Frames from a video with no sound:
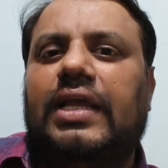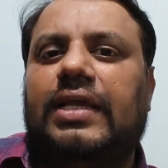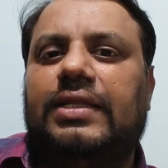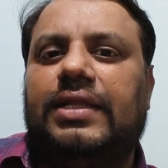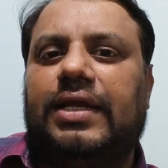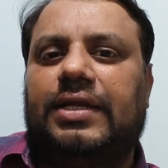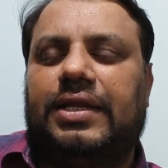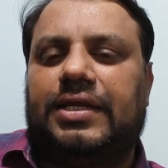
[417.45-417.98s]

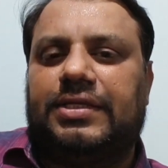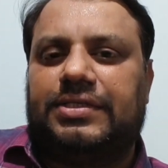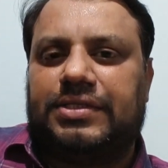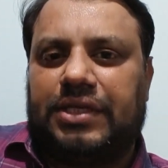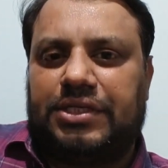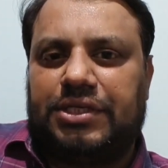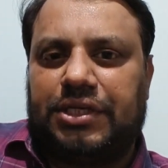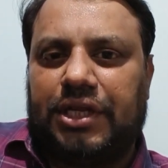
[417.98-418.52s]
In that case,
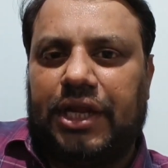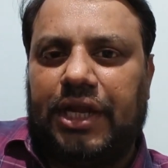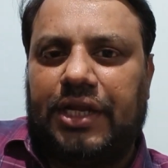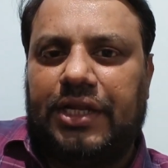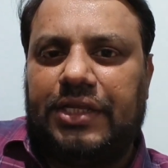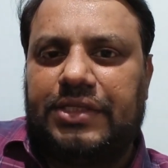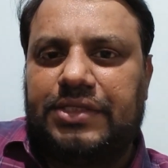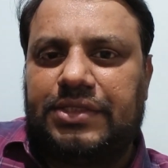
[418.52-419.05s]
section
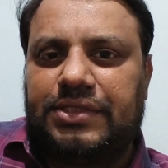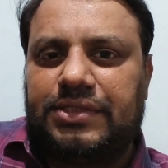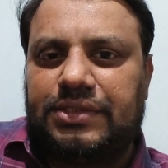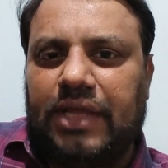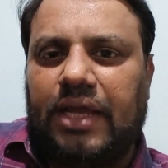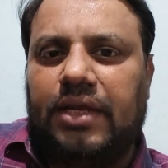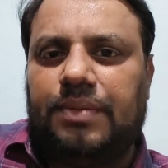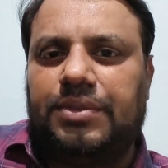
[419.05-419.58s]

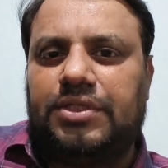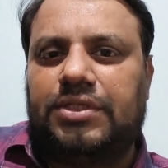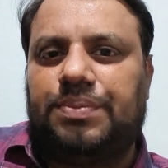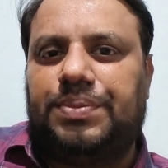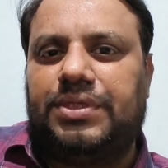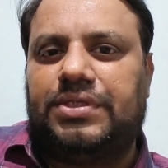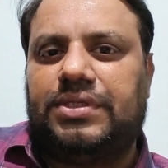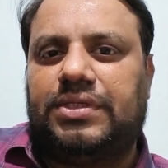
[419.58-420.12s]
89 of the
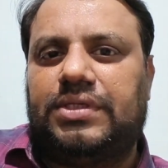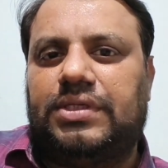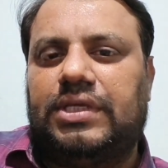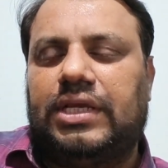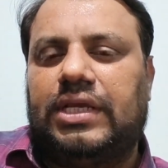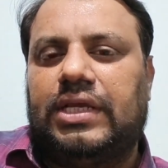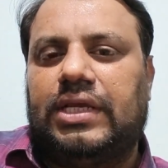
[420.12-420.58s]
CPC